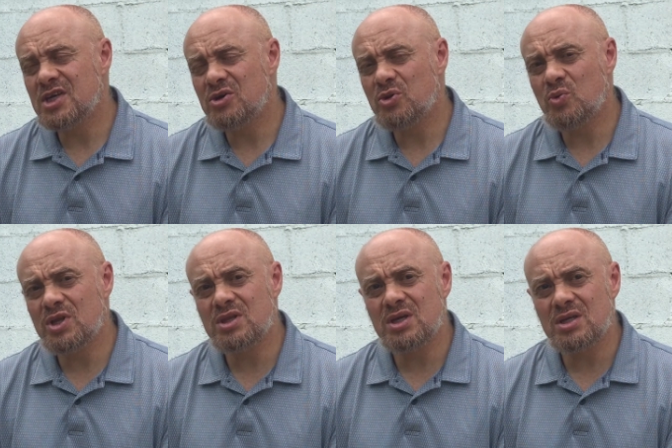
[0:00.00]
You know, the
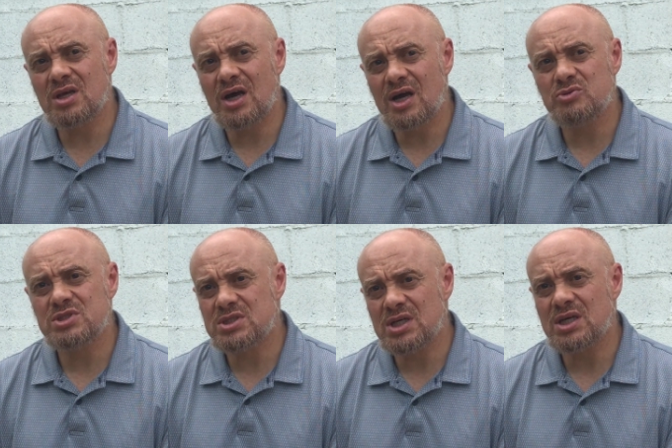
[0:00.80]
one thing that I
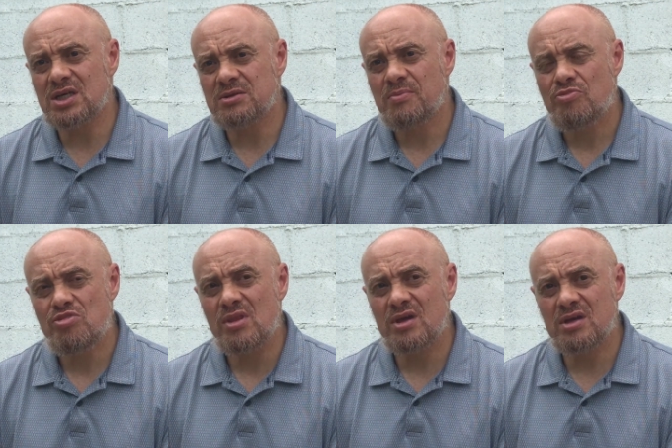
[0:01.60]
would say
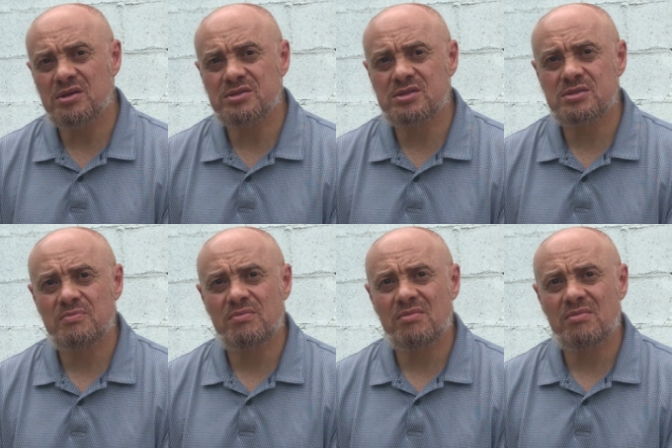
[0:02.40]
is,